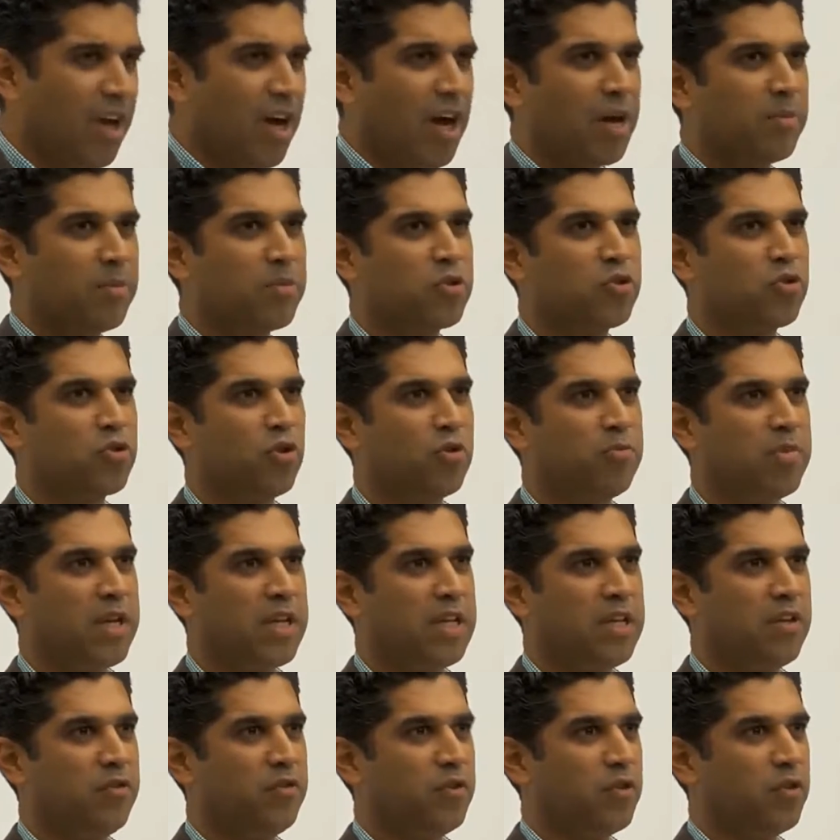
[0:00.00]
I'm sure
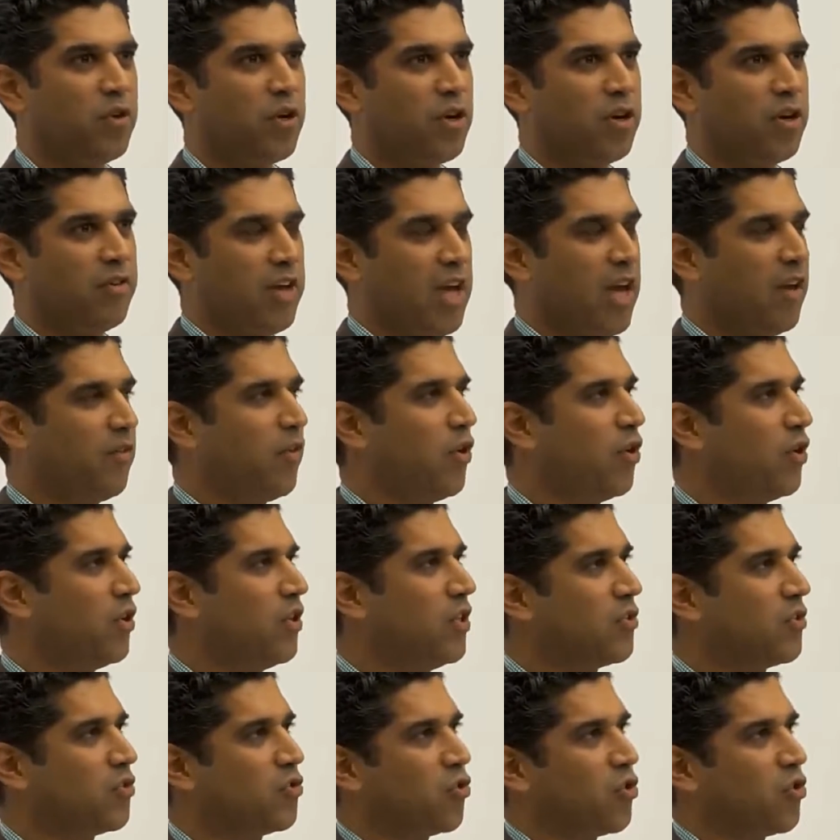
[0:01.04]
many of you have heard
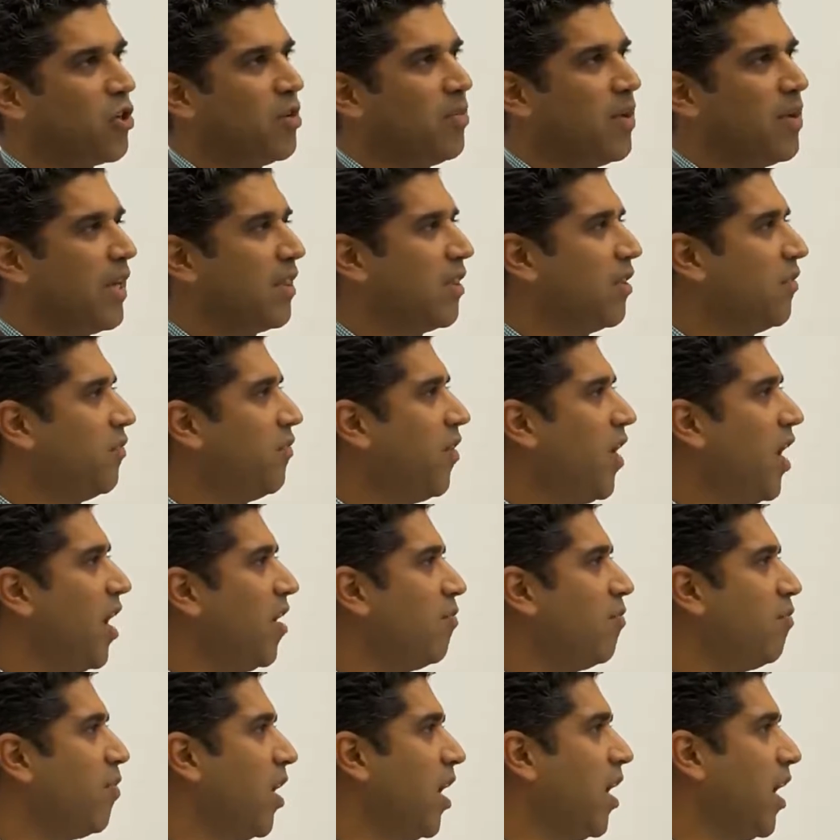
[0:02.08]
the story about the
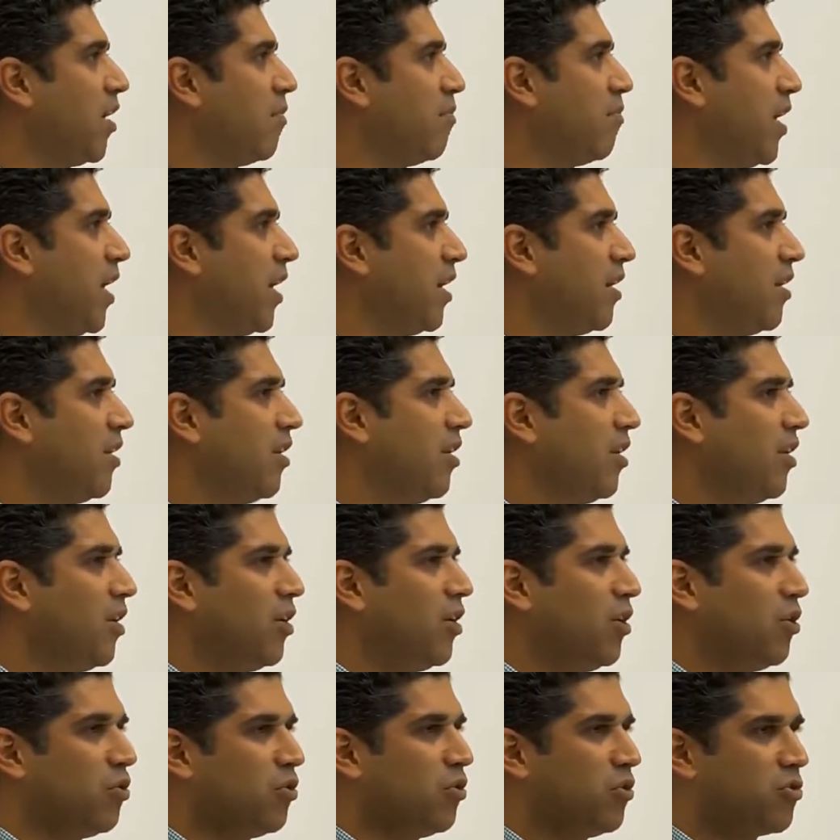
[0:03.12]
5 blind men
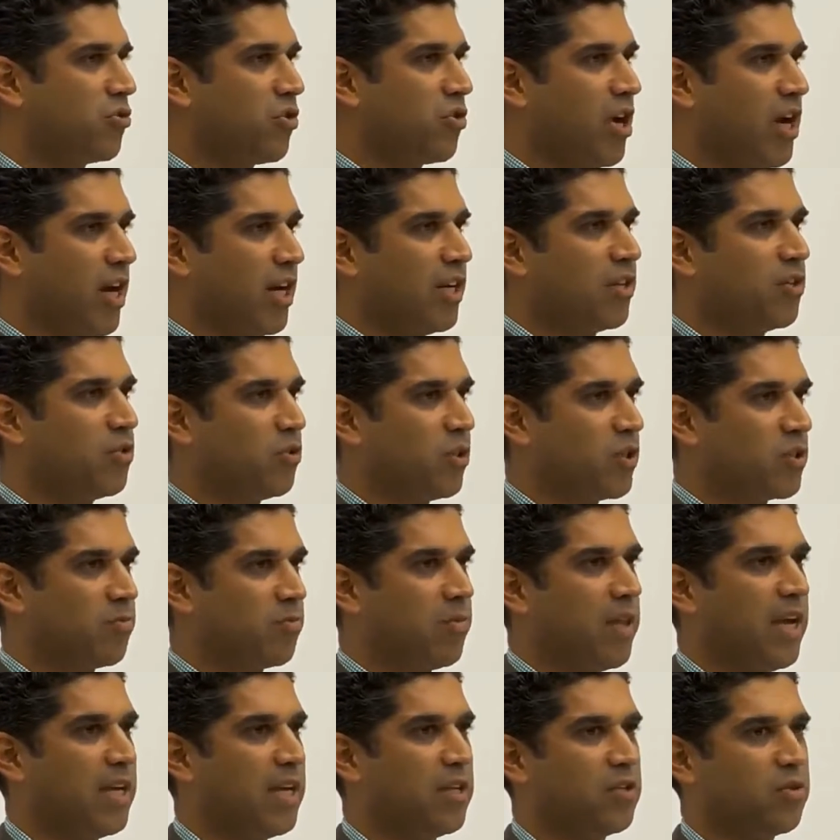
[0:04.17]
who are trying to
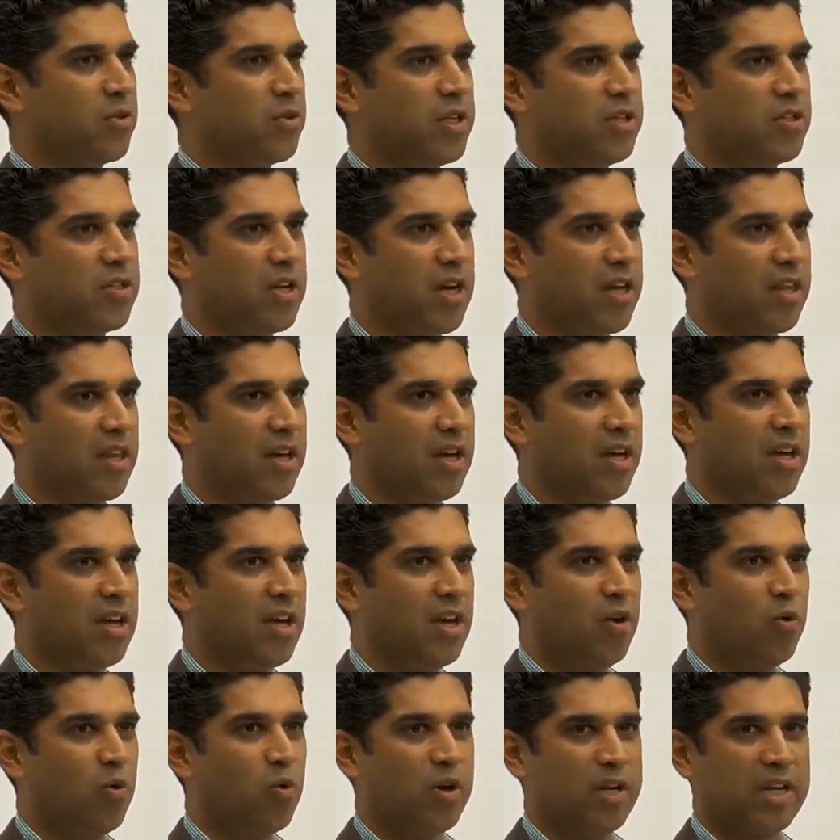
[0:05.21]
explain to each
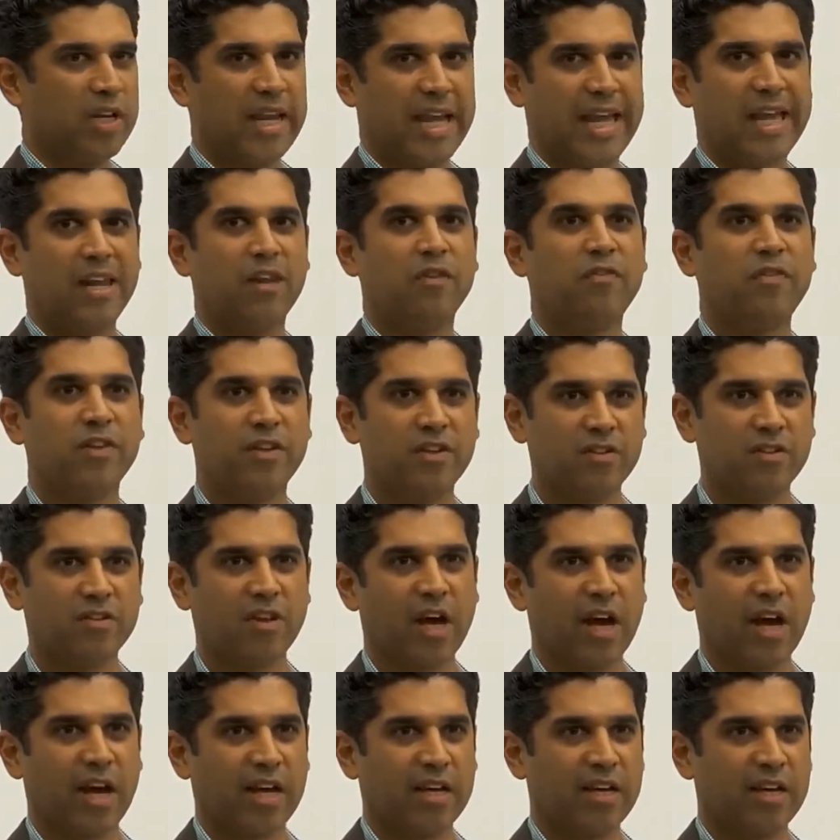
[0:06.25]
other what an elephant is
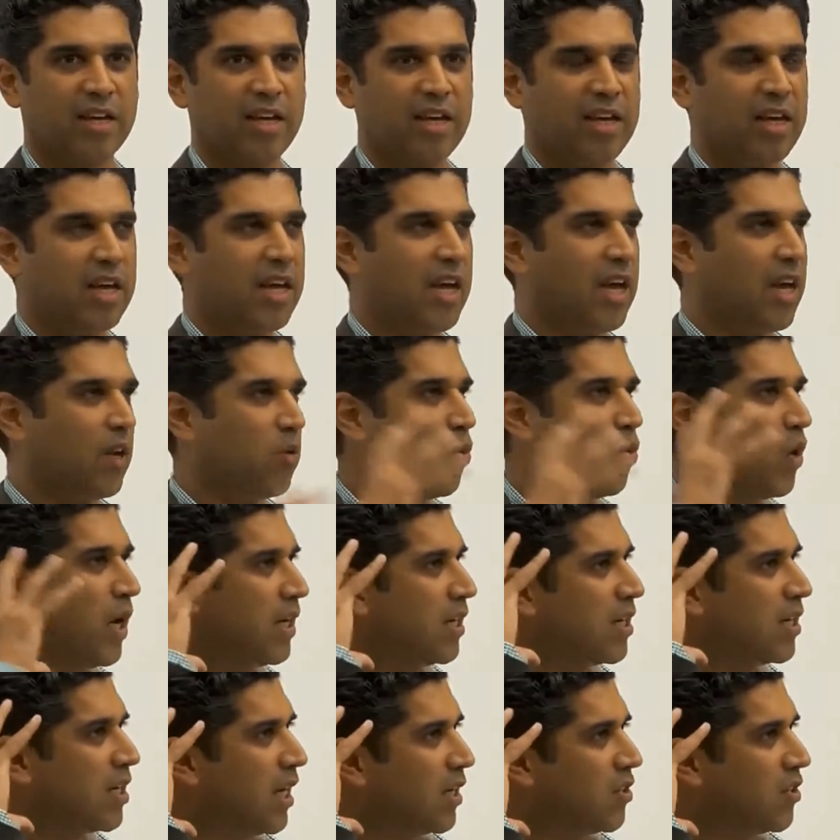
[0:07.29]
like. And
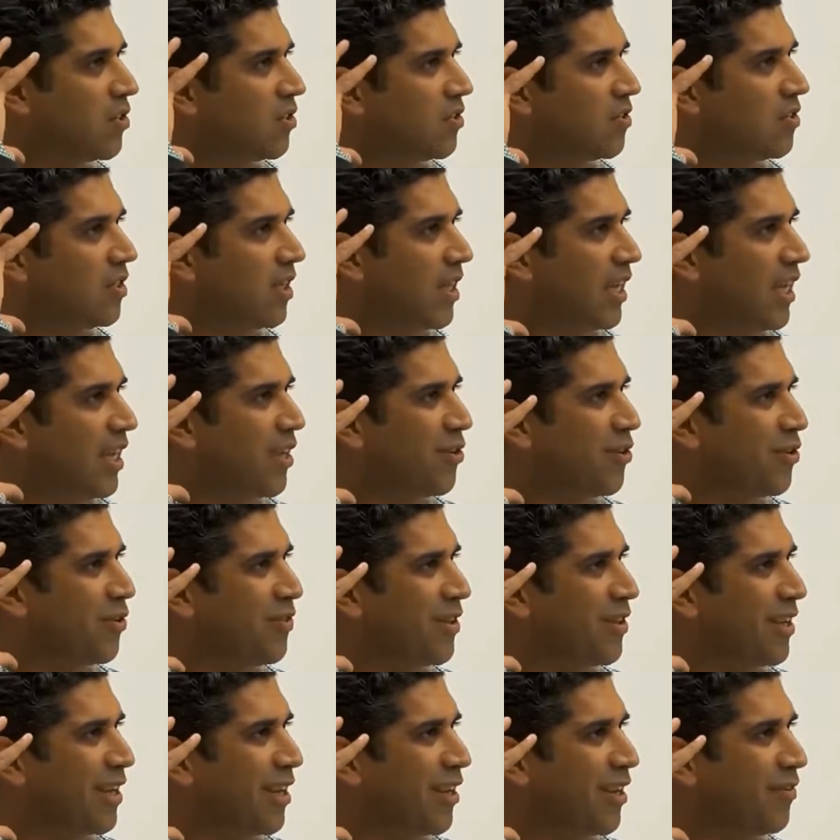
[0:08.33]
one touches the ear of
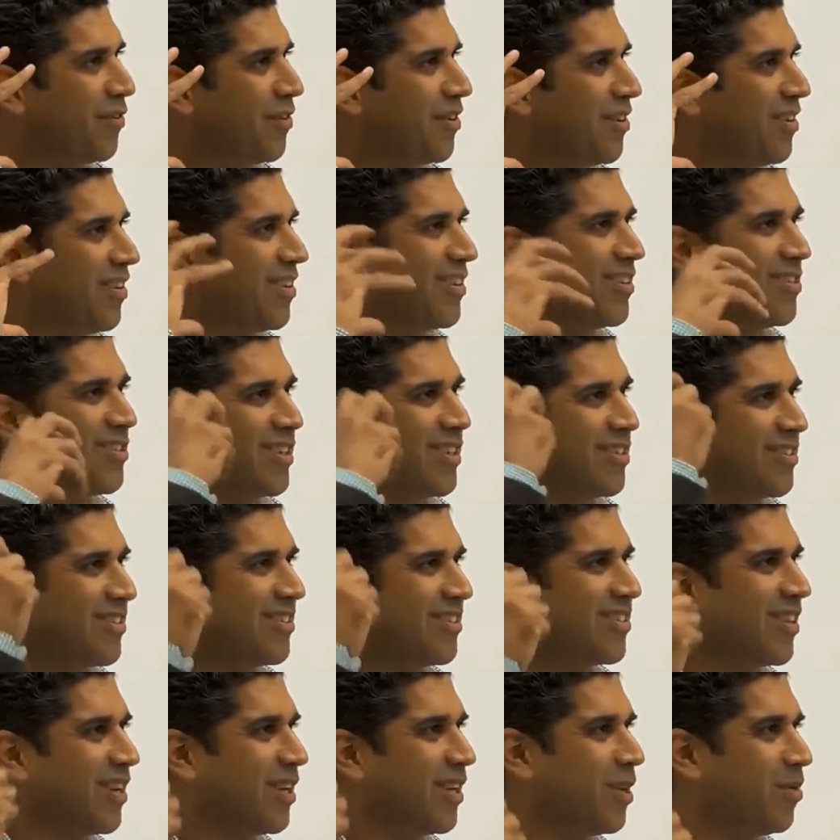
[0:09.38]
the elephant and says
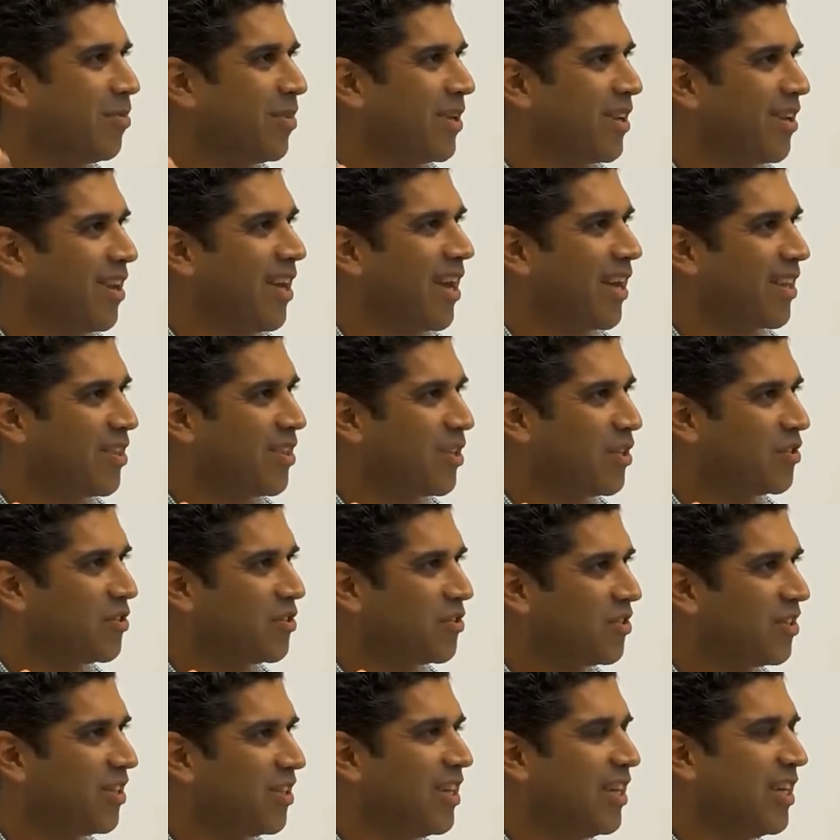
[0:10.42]
it's a little bit like
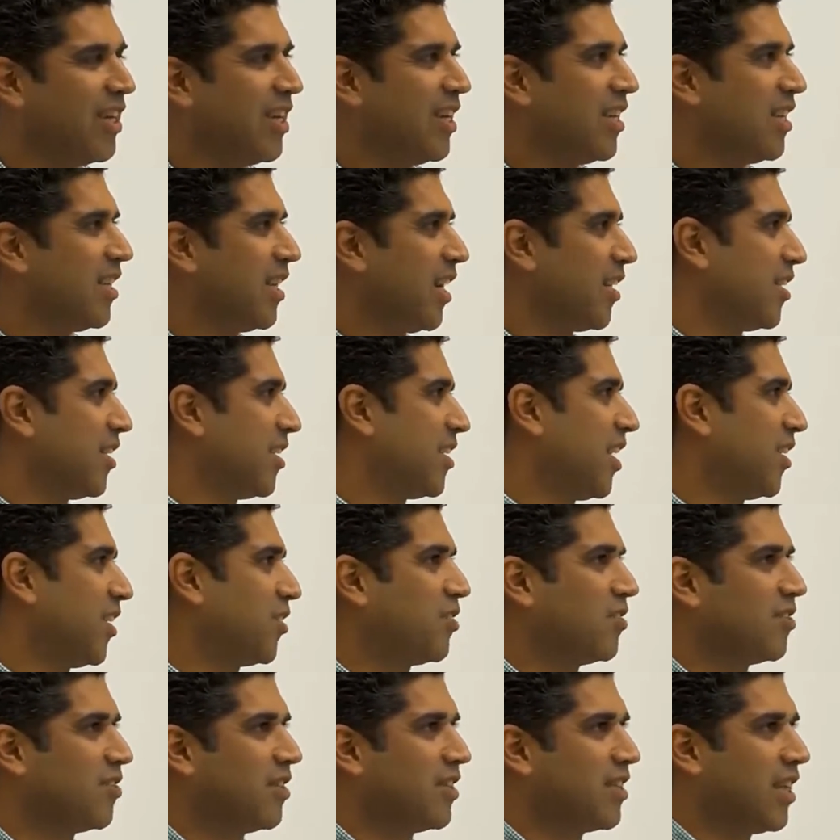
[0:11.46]
this. The other
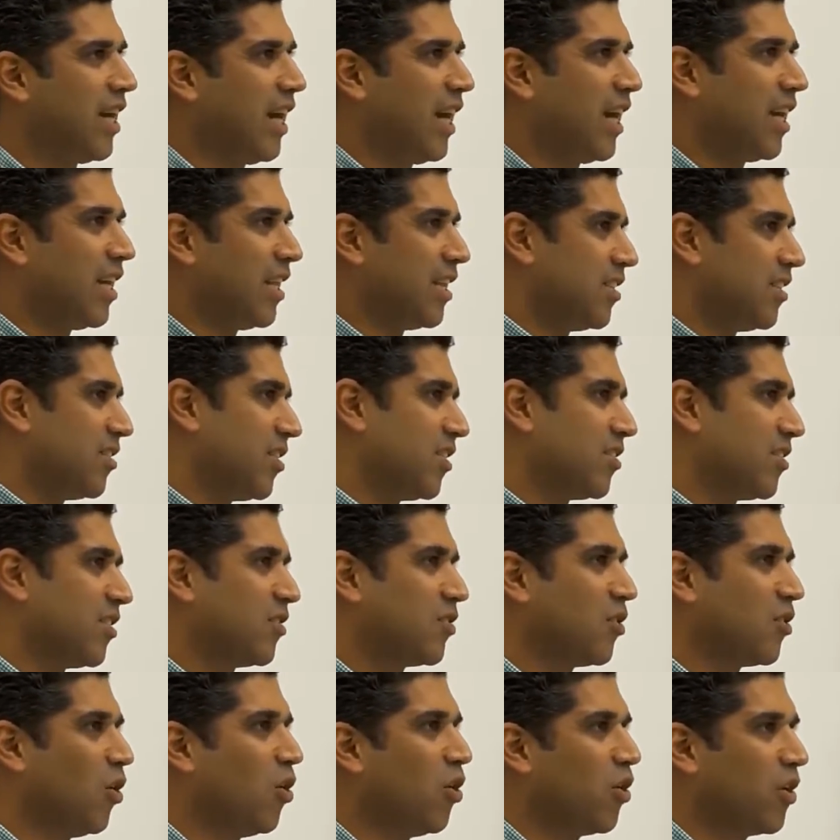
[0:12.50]
touches a tail and says
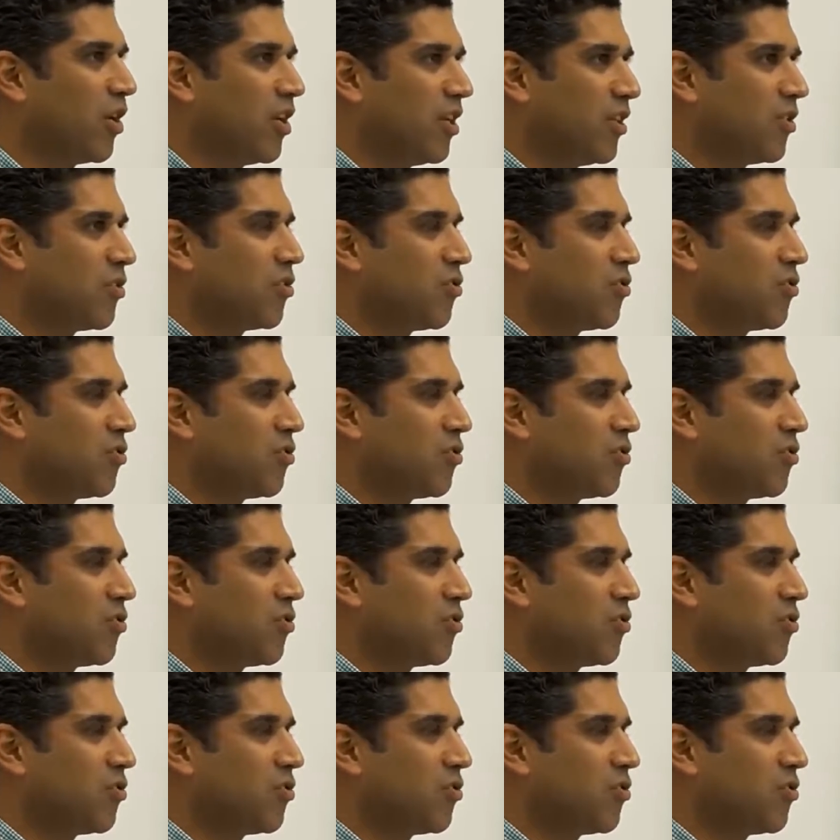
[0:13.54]
it's long and it's